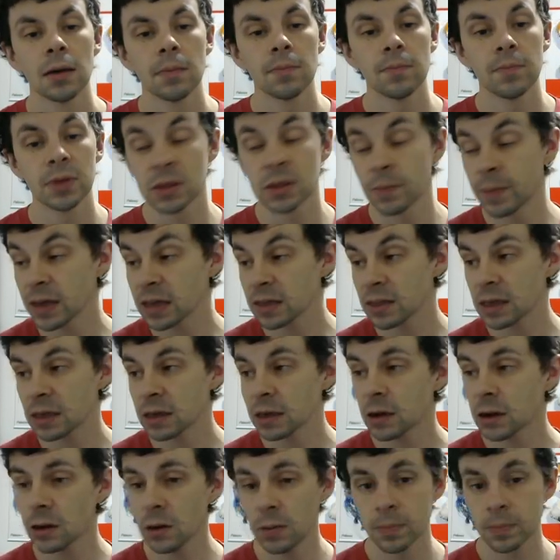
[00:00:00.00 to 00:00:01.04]
But the big thing
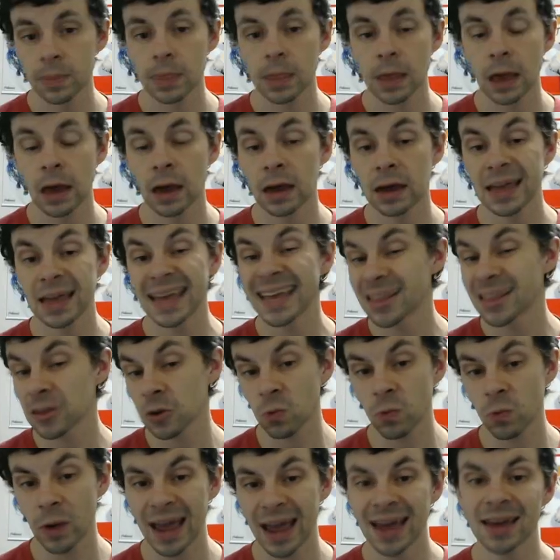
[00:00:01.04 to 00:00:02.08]
here, it's a
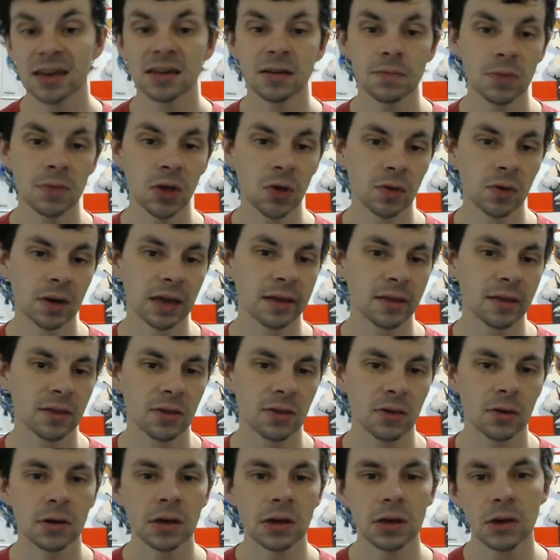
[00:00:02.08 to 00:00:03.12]
random unit,
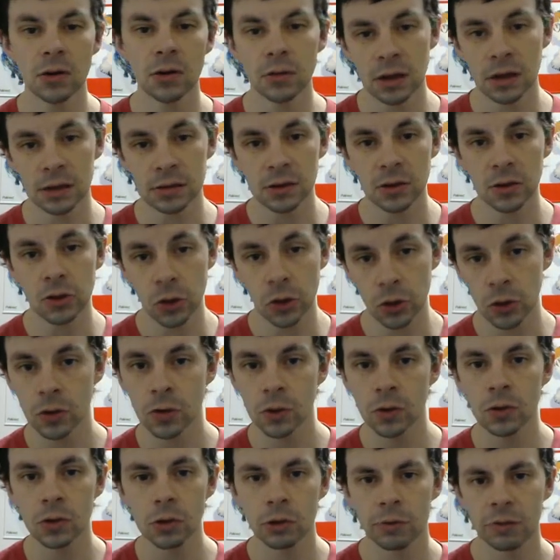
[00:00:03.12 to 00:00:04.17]
so you don't get to
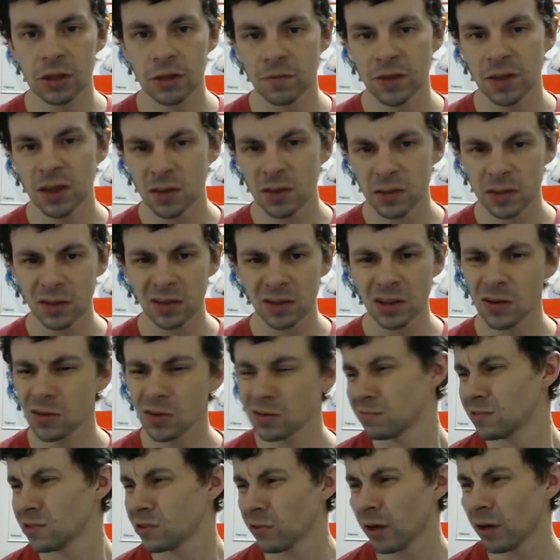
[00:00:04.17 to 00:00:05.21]
choose, which feels a
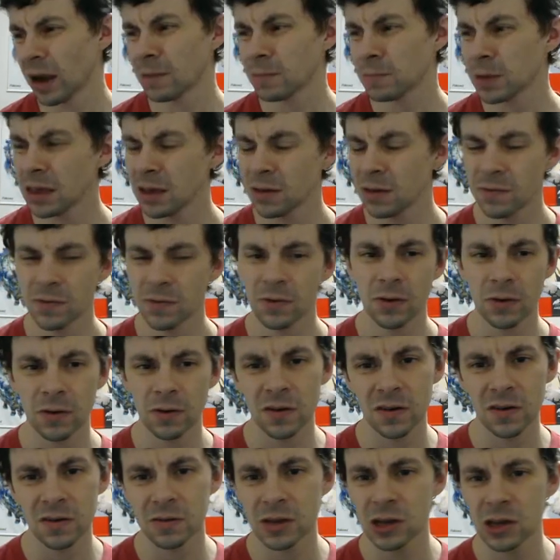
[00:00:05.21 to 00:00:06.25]
little crappy
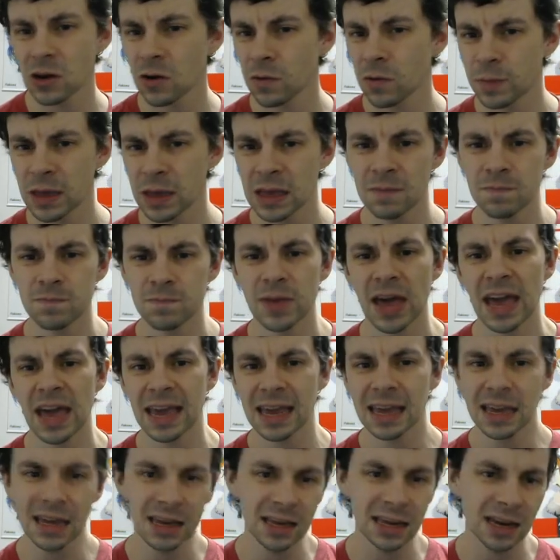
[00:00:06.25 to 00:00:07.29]
for, you know, being
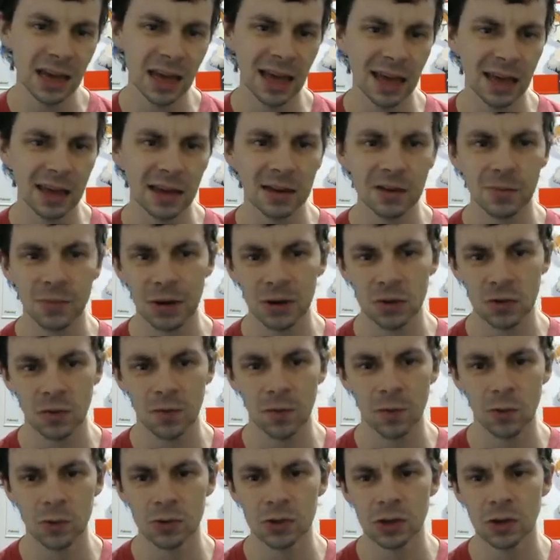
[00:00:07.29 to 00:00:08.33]
paid and a bunch
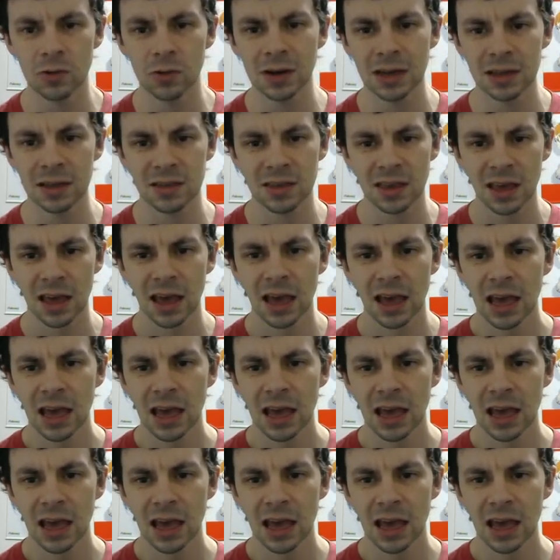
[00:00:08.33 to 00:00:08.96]
of old units.